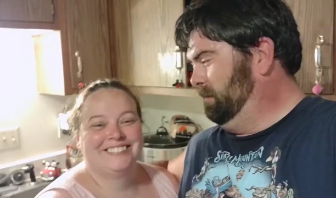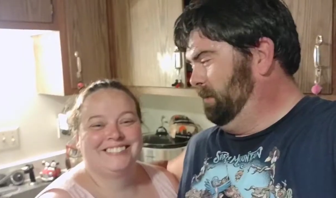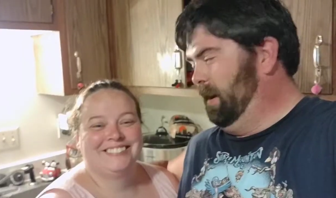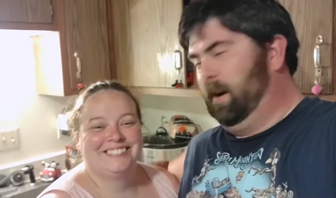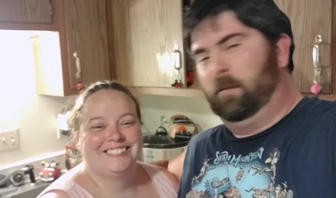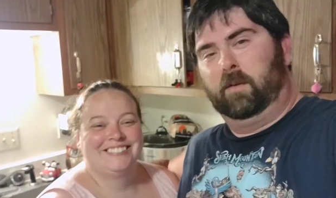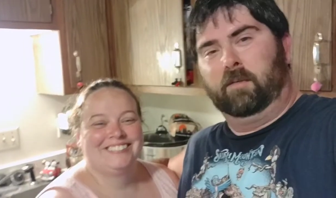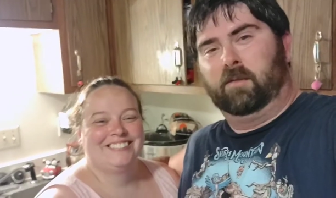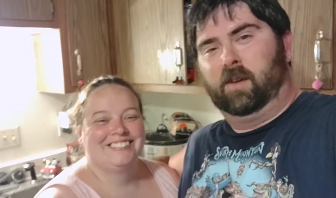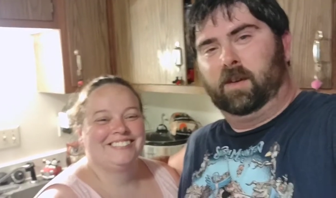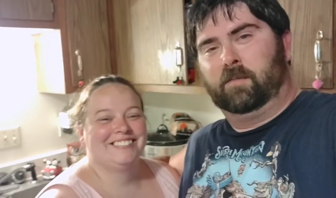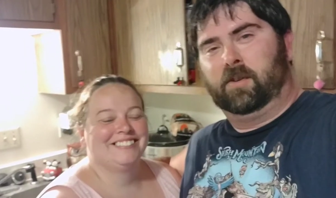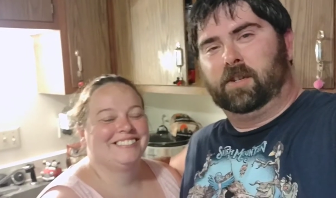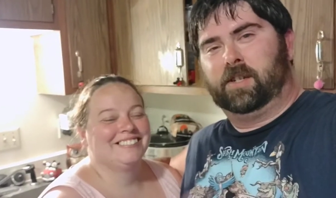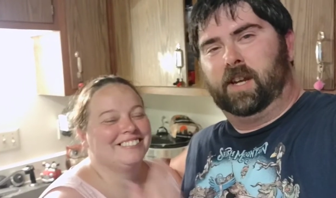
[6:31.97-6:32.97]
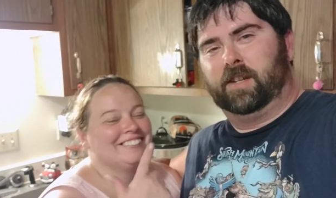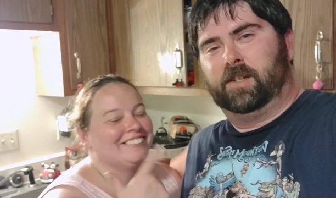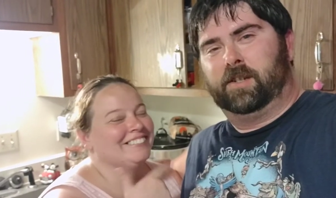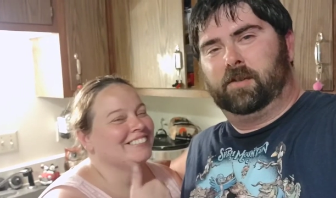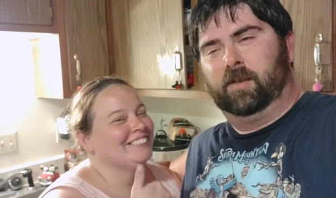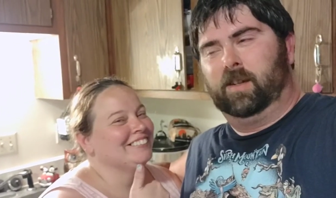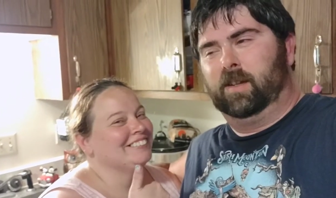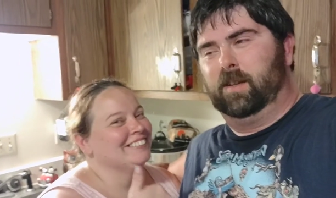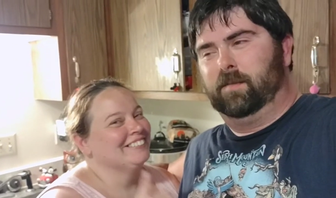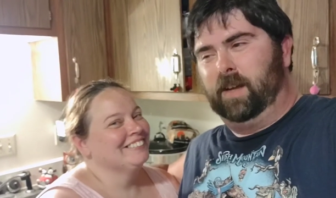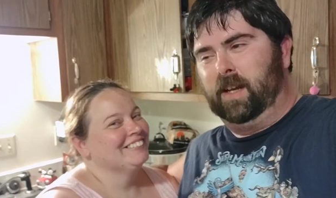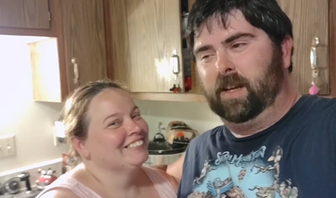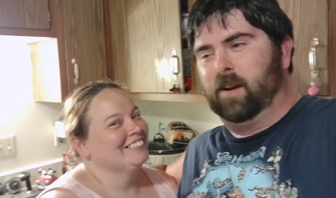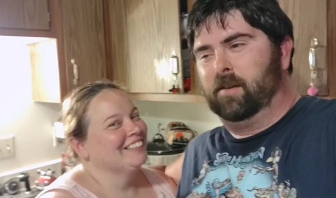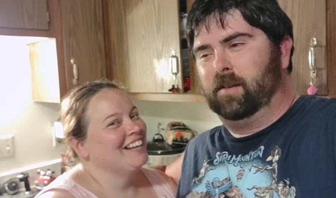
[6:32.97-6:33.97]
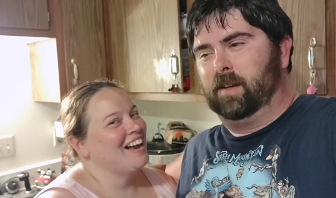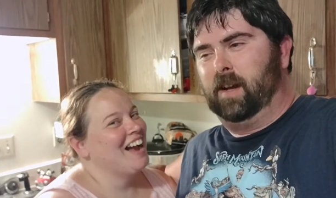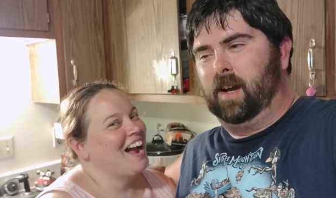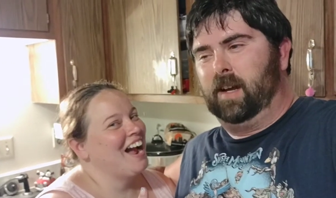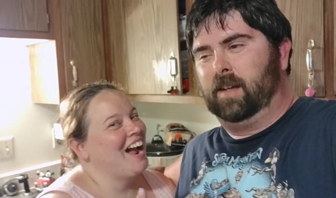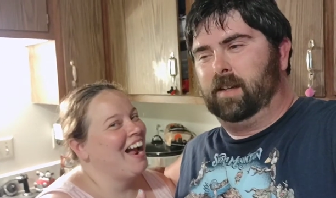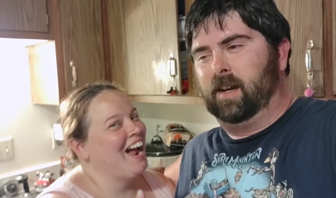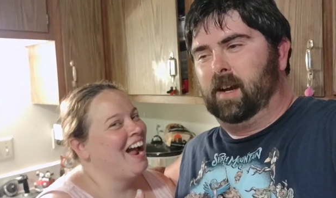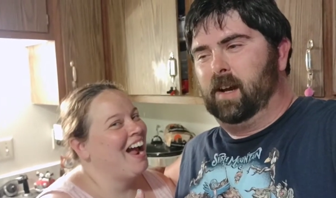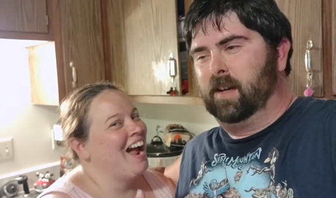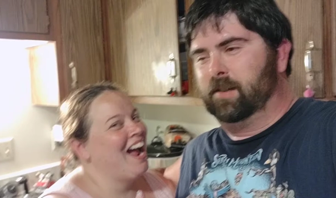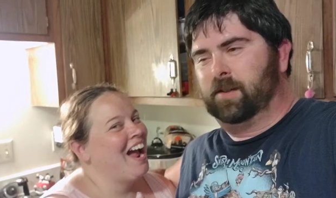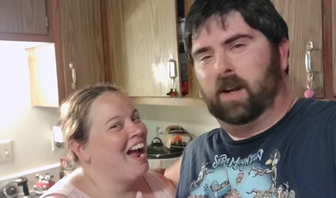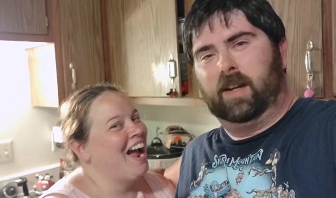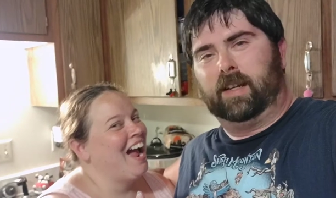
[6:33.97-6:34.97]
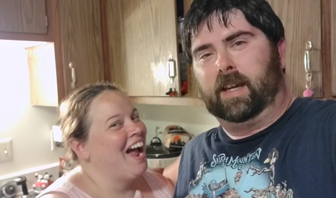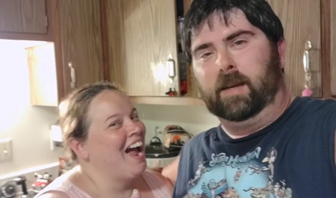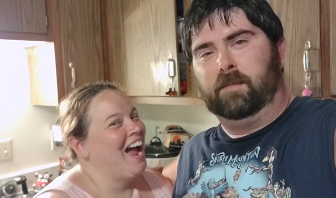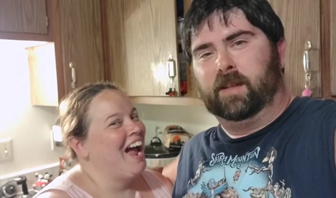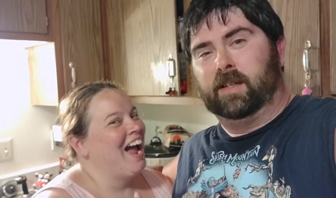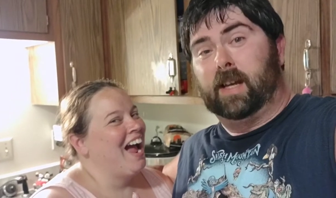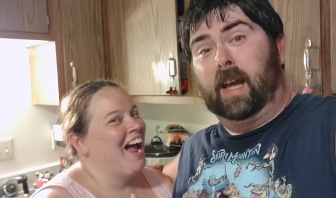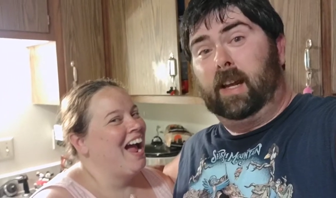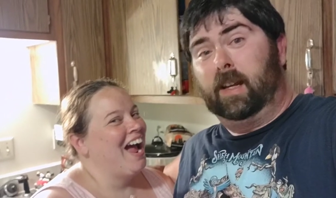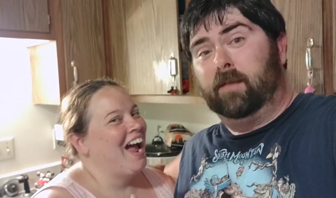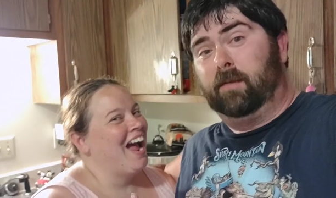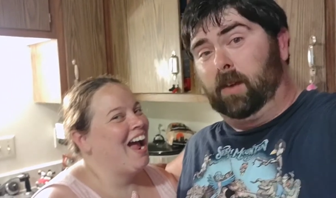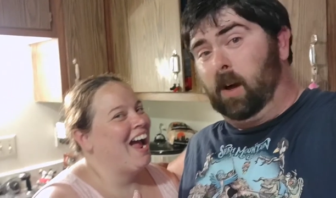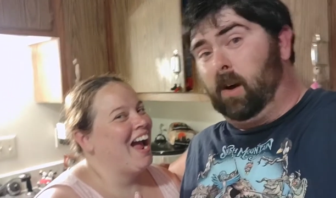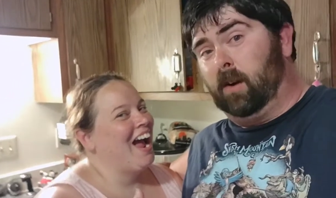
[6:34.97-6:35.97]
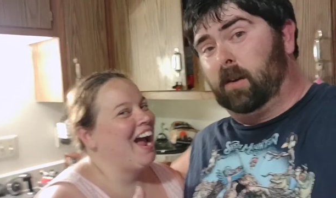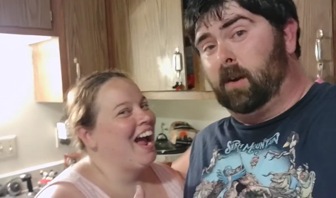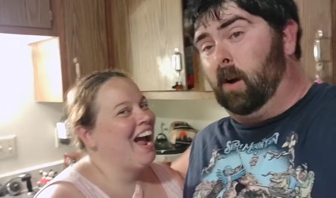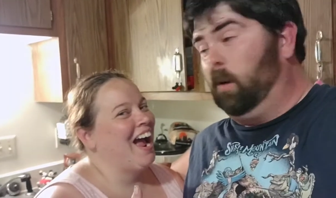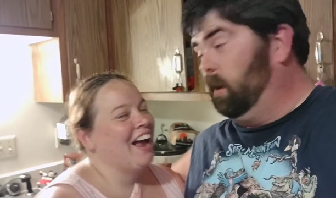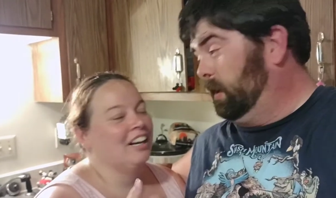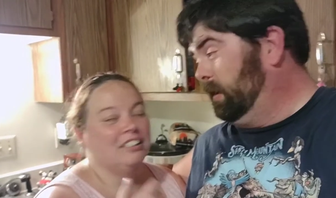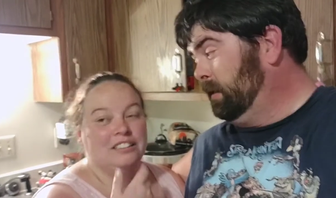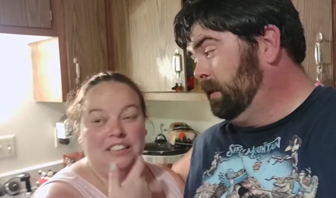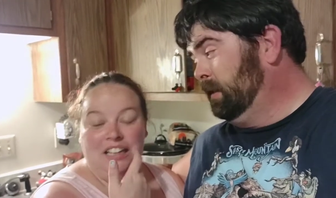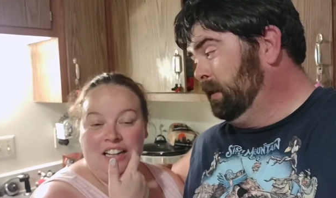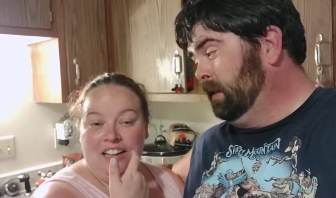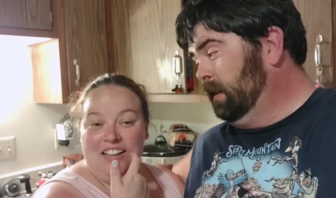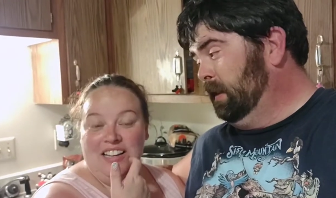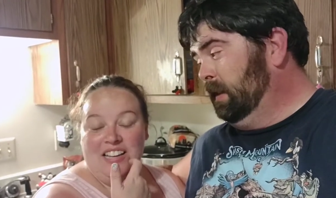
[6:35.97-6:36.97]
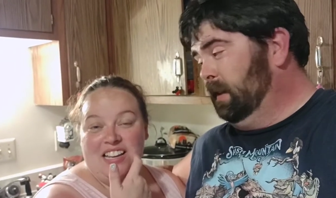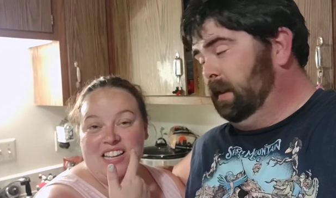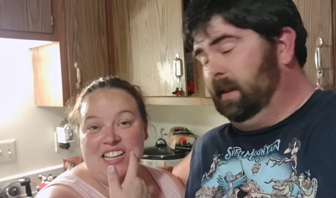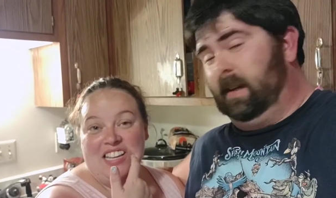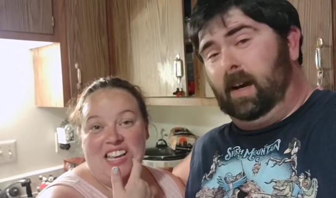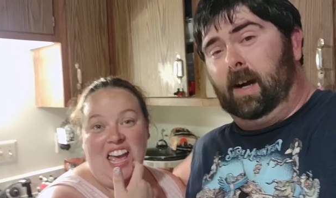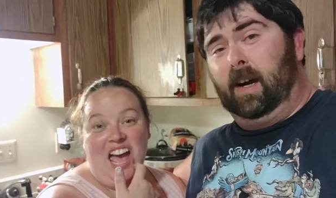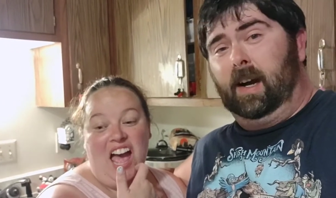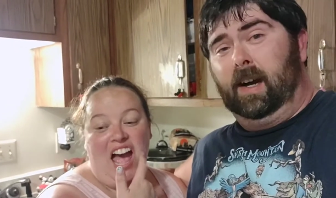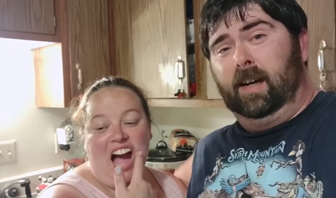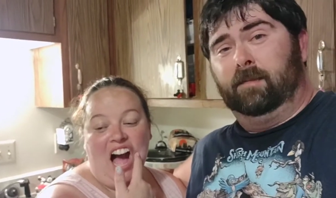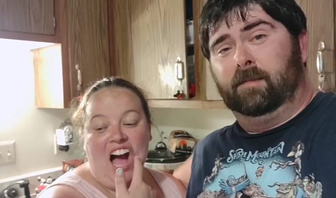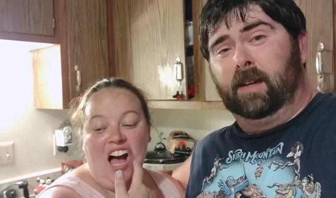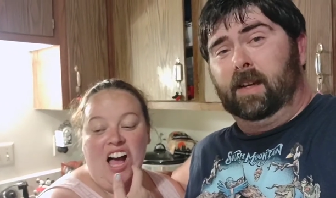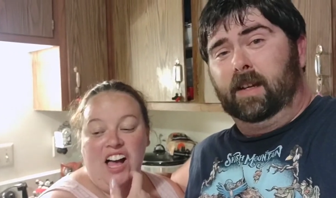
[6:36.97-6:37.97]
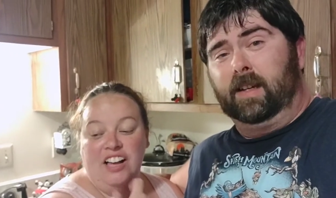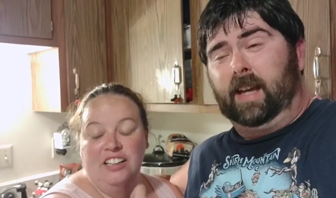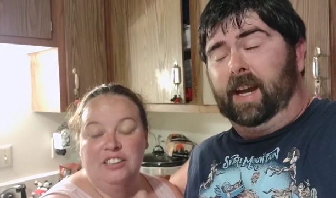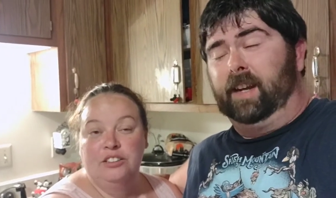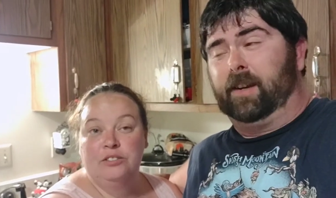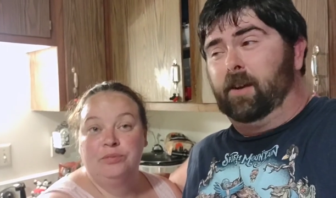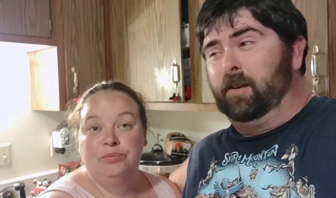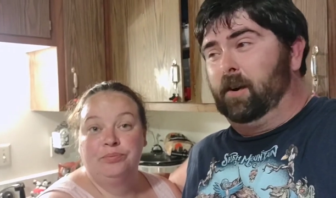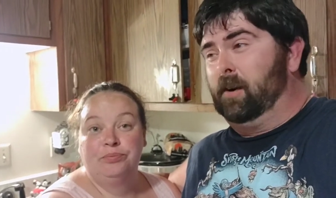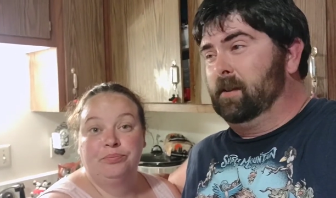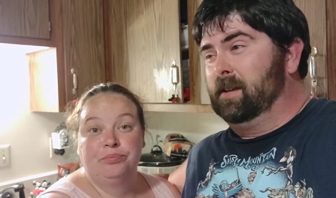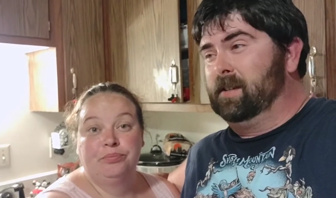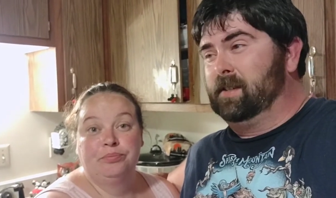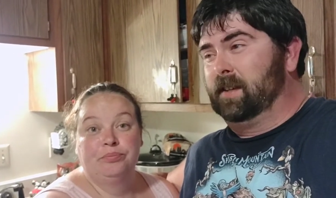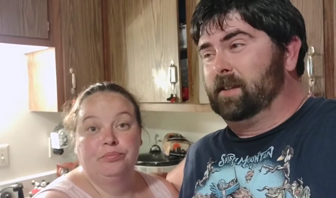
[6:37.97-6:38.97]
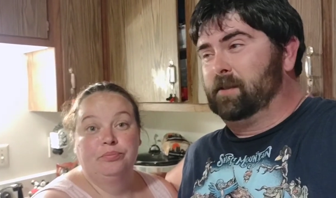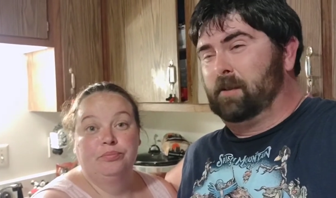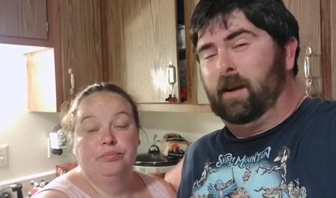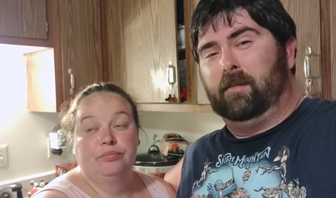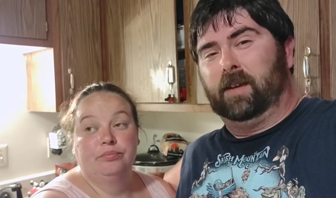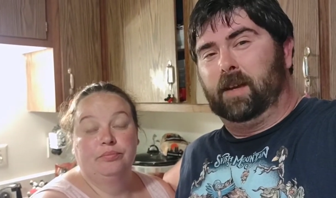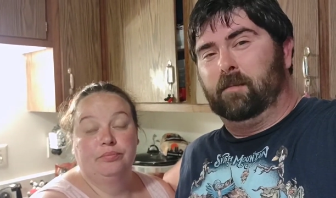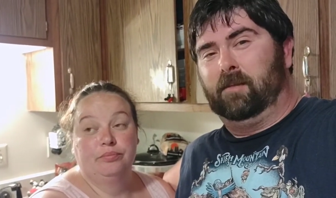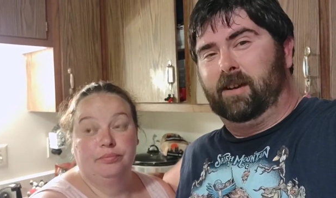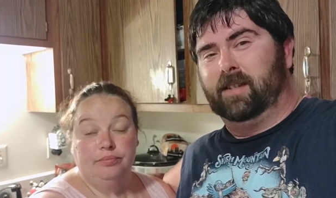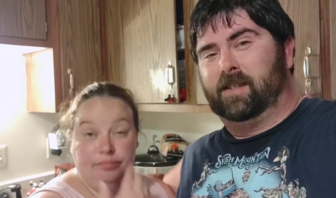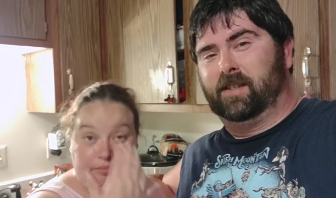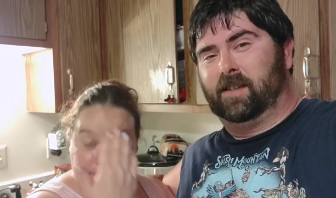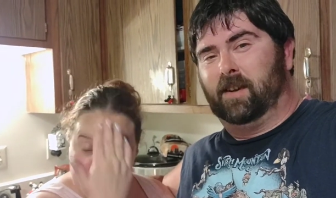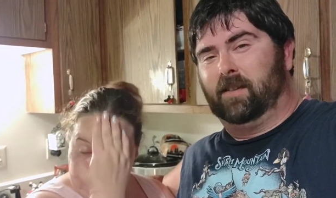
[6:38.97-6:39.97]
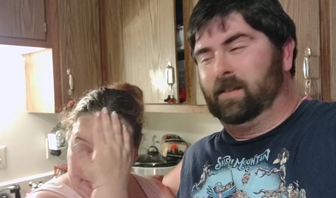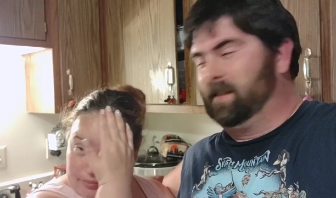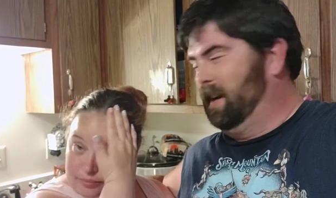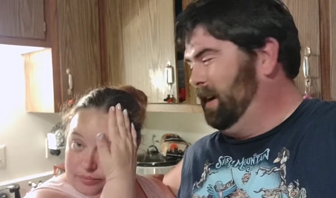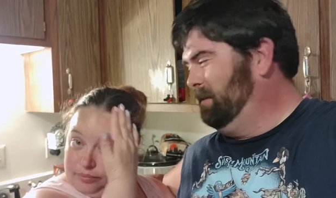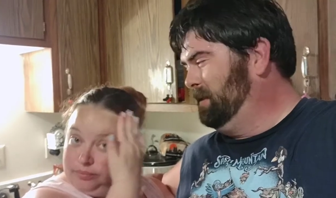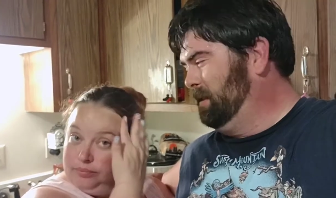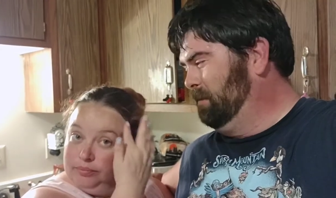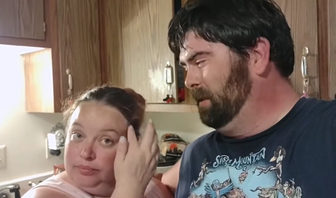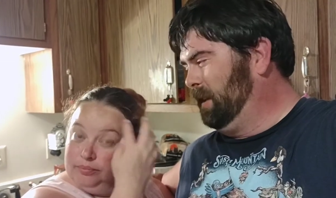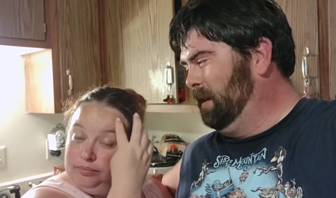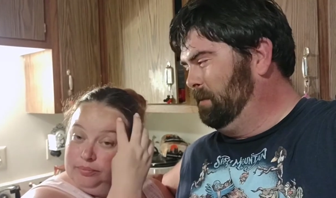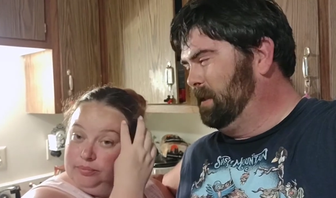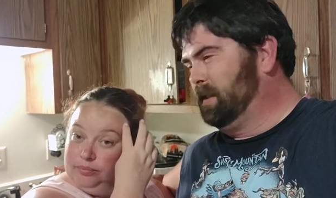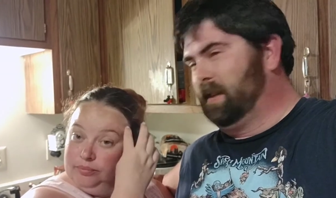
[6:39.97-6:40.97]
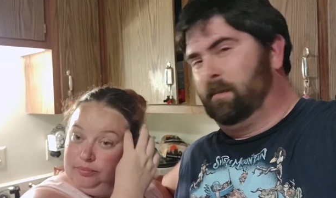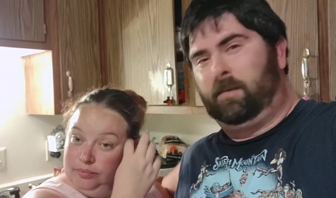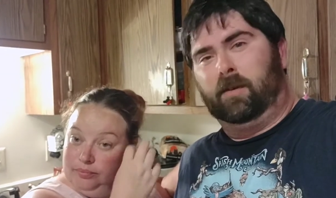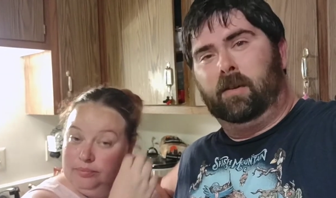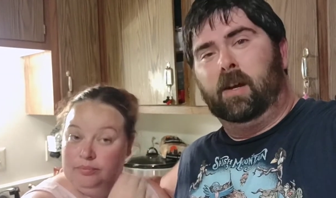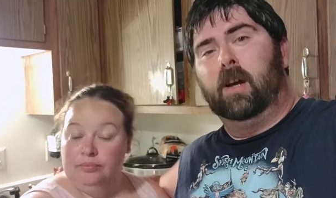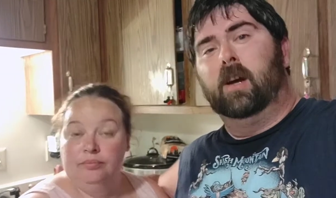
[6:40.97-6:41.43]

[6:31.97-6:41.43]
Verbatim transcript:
Speaker 1: Well, we really appreciate you joining the video tonight. Uh, trying to keep the daily vlog going. Yeah. Uh, Can't go to all these extravagant places all the time, so we'll keep it simple.